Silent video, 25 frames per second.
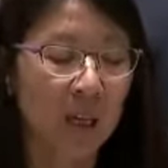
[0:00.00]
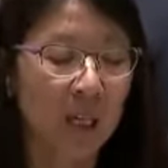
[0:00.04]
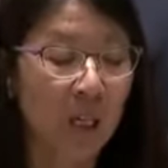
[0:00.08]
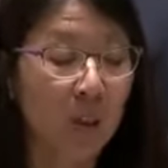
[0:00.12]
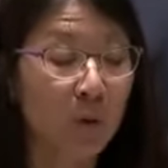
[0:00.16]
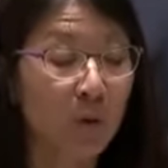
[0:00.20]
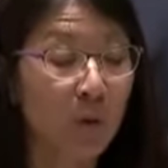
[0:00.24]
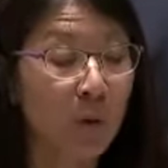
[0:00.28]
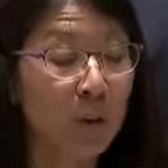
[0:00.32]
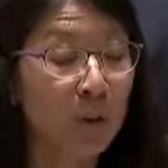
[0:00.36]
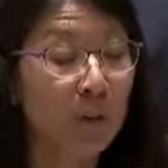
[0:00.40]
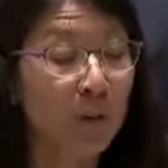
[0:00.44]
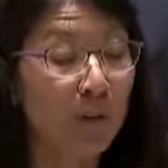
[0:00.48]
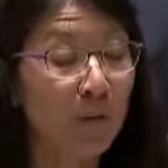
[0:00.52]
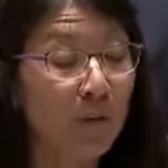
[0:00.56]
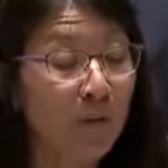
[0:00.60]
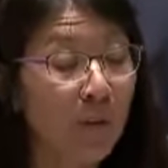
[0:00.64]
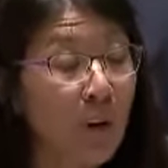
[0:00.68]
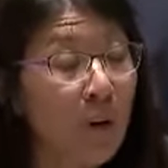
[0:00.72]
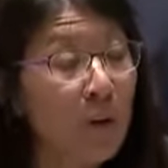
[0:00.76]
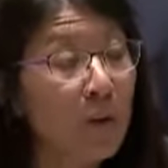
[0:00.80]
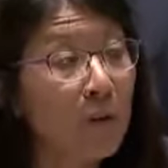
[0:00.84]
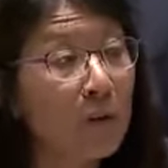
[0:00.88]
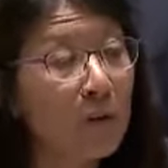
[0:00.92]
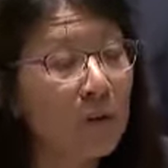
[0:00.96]
It was the
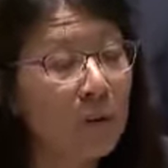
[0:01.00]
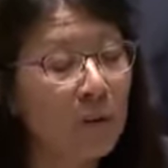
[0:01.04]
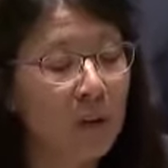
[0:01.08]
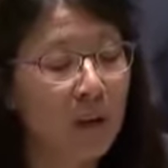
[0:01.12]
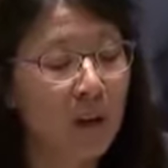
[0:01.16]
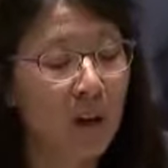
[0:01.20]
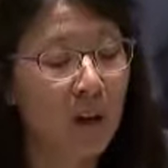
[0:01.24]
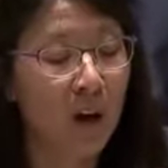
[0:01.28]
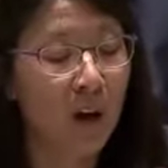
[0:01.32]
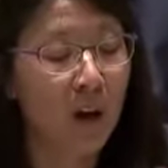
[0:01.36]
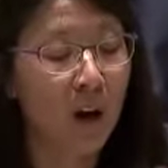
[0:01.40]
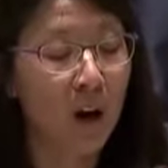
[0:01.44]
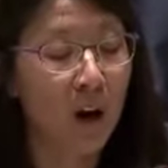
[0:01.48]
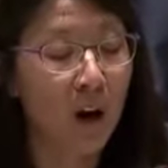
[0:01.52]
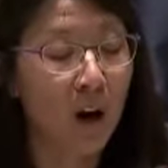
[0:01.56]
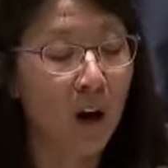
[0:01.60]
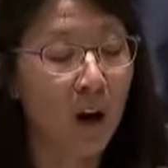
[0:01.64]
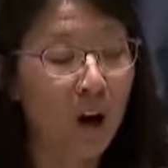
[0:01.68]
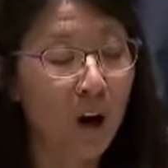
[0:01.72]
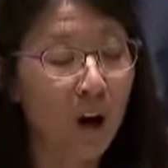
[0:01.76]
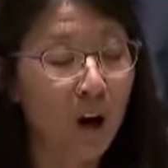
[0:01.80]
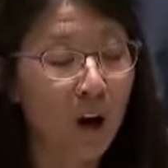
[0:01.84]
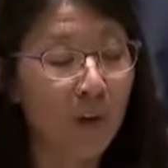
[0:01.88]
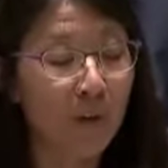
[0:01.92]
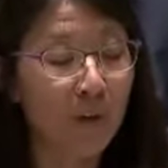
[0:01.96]
first
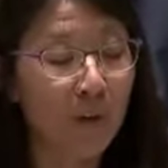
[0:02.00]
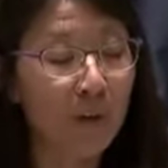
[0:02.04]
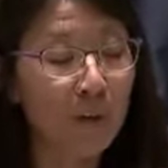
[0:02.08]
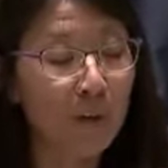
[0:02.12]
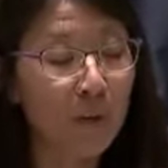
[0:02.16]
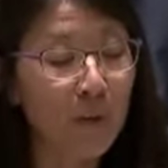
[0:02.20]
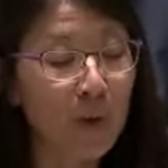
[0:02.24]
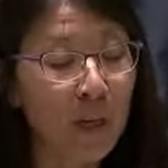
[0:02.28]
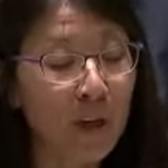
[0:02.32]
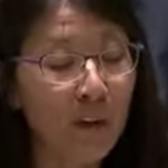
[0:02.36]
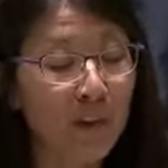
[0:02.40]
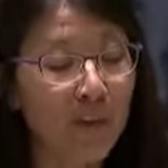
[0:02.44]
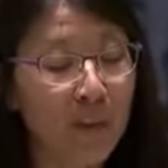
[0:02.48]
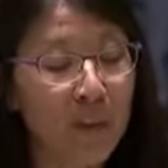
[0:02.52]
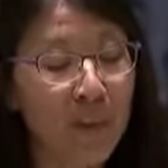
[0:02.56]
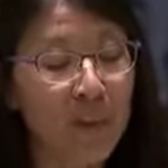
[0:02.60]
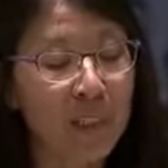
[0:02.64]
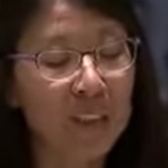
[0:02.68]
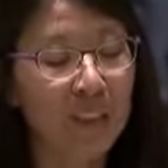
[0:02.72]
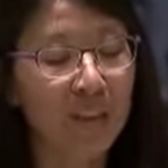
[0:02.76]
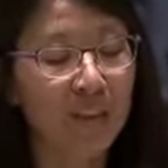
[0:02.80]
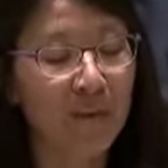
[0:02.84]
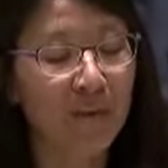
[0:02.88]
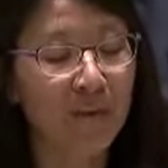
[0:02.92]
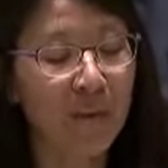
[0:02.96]
of three of
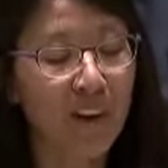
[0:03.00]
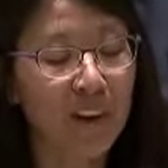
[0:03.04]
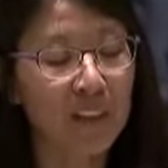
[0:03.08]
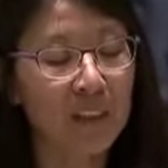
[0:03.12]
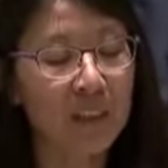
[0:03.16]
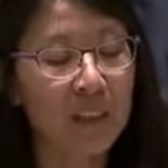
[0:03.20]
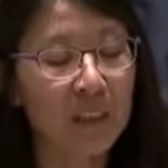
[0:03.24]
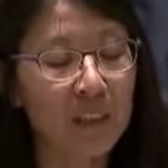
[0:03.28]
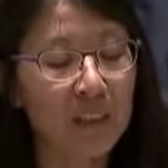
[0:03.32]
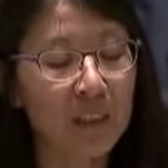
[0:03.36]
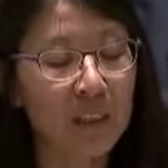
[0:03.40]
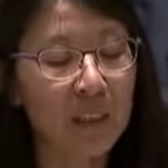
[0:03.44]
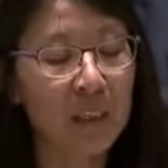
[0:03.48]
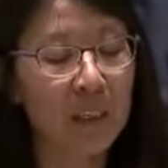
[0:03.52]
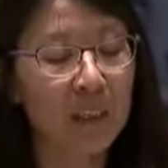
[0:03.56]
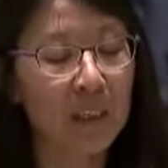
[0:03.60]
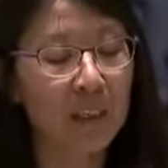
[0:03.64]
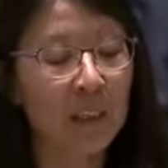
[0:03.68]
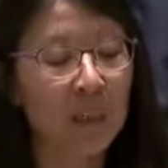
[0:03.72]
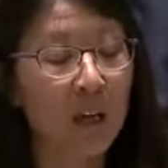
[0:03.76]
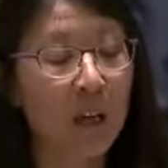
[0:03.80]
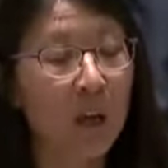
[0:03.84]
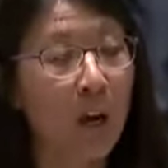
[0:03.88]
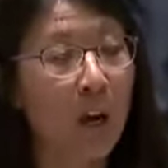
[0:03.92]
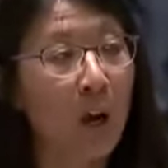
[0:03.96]
MSF
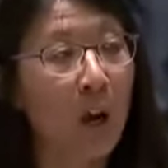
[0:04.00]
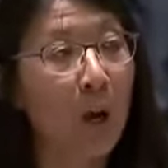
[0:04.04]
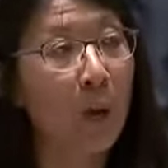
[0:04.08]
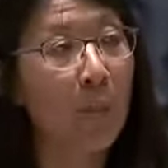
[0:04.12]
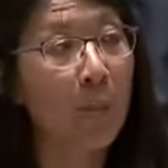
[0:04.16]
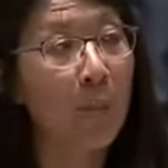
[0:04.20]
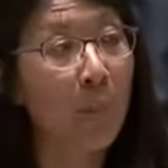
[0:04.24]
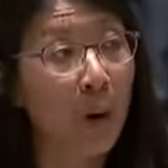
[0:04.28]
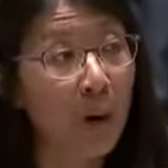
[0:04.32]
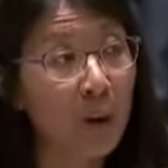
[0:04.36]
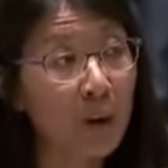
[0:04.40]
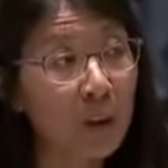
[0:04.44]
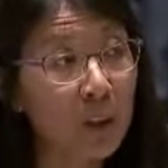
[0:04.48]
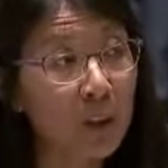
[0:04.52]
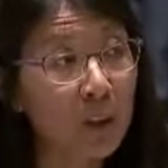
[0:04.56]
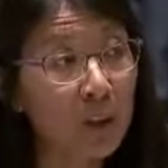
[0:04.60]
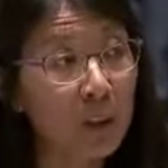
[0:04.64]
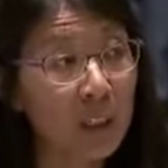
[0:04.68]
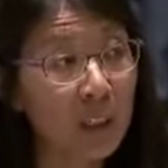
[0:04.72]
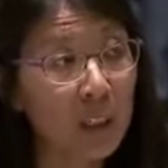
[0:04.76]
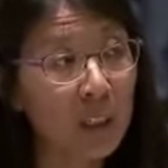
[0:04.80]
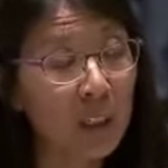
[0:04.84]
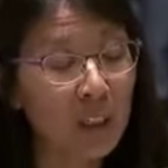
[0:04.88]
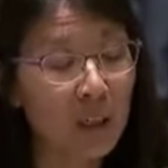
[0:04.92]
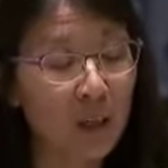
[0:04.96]
facilities
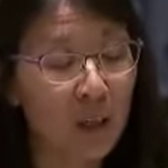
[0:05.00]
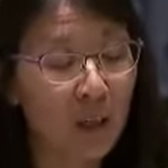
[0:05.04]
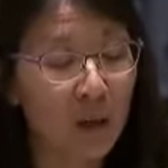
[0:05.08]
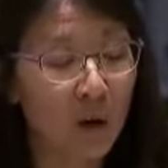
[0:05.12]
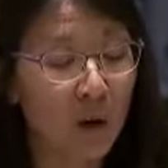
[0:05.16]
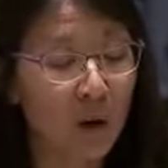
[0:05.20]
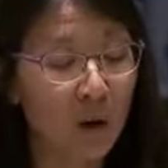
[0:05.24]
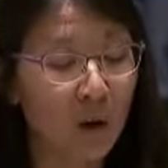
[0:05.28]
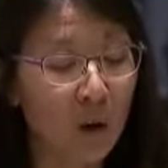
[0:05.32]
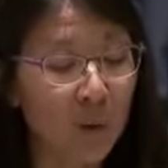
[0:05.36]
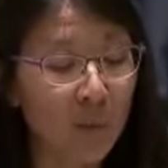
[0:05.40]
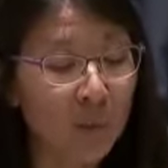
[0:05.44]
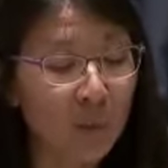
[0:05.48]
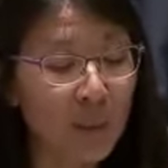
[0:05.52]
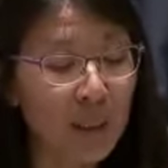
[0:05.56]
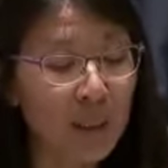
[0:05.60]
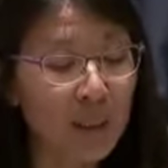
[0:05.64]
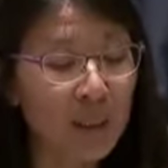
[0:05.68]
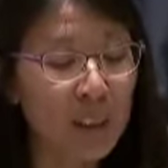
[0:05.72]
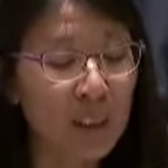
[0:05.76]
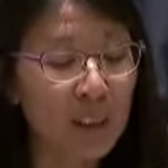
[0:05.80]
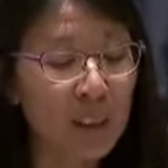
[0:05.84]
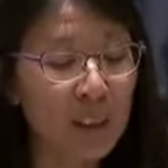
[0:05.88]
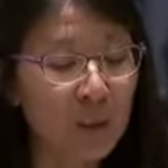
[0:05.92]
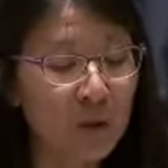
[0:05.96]
partially or
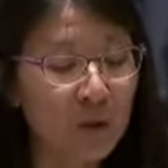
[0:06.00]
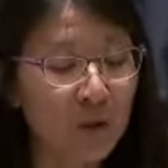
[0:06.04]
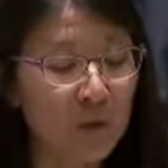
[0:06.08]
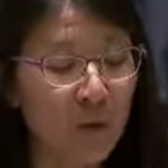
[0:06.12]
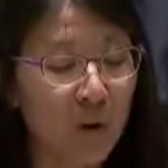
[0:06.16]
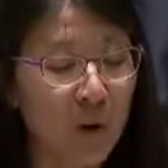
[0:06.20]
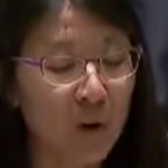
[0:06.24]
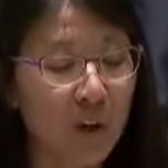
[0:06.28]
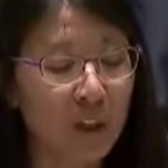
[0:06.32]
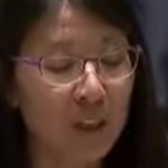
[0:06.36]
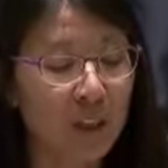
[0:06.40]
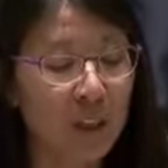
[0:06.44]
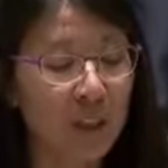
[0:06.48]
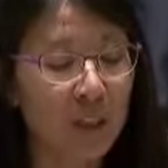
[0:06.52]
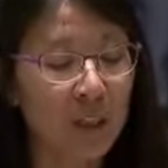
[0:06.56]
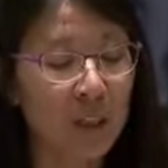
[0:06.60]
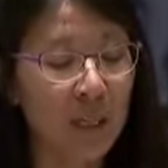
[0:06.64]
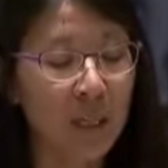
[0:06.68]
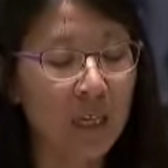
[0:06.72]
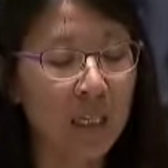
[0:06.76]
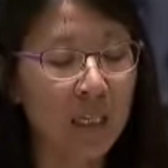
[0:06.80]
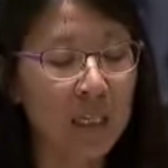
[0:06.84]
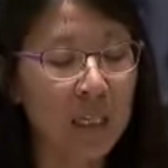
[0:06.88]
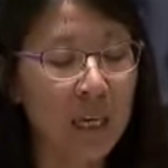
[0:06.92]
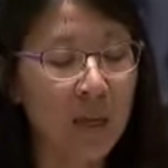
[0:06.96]
completely destroyed
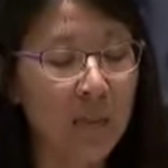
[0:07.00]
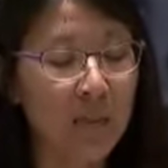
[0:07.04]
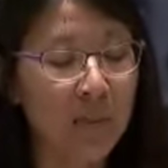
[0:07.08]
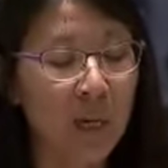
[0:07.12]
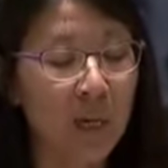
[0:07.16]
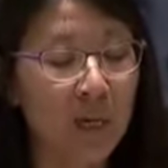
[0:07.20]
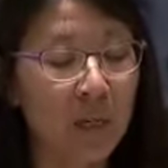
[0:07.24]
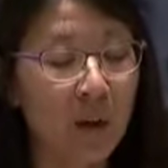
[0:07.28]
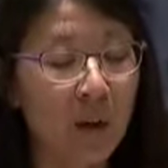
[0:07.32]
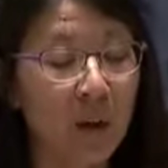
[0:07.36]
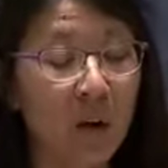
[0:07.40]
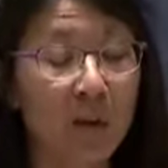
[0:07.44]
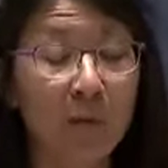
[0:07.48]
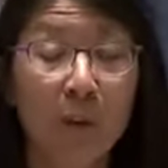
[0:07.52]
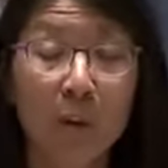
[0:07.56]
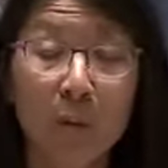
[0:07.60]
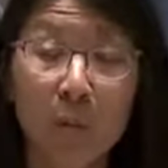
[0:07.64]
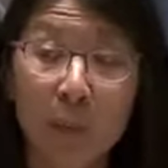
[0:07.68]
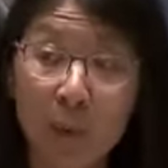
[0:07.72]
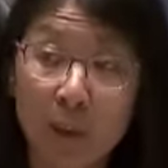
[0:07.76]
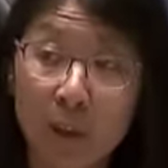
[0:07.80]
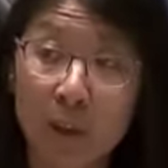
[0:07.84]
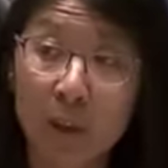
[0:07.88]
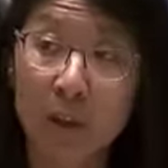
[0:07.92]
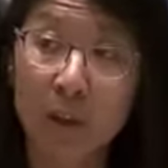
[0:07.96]
in Yemen over a
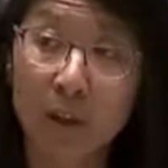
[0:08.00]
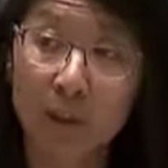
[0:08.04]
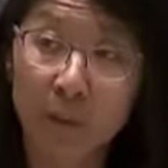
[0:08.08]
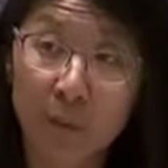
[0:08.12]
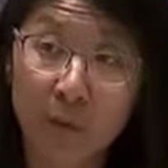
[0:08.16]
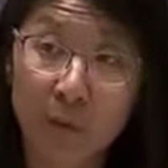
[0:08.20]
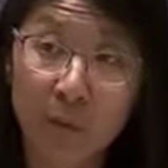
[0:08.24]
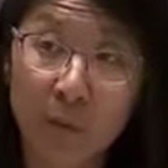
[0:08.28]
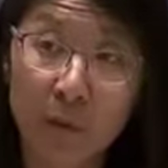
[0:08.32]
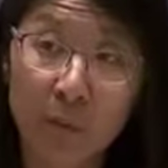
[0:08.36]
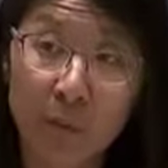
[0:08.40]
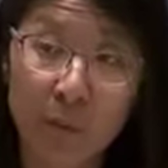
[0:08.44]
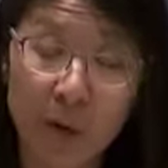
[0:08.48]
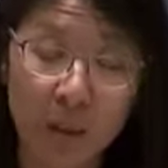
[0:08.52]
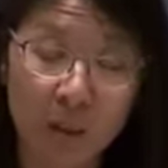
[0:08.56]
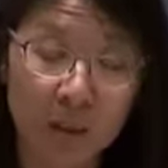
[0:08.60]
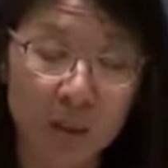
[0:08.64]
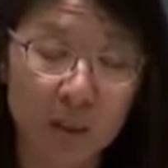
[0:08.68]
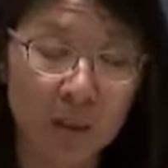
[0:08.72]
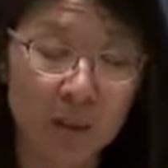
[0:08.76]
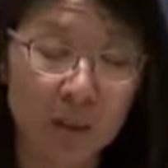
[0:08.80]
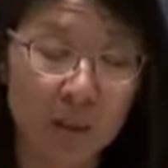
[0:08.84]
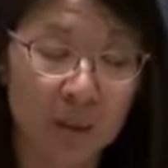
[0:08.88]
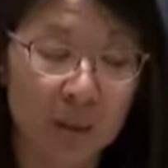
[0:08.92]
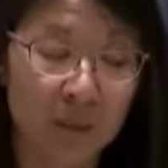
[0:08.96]
period of three
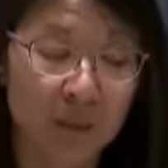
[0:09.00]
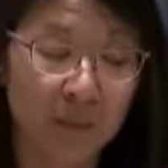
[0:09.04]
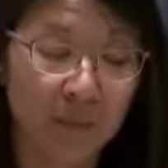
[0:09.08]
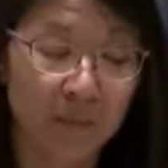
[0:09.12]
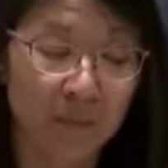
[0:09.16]
months.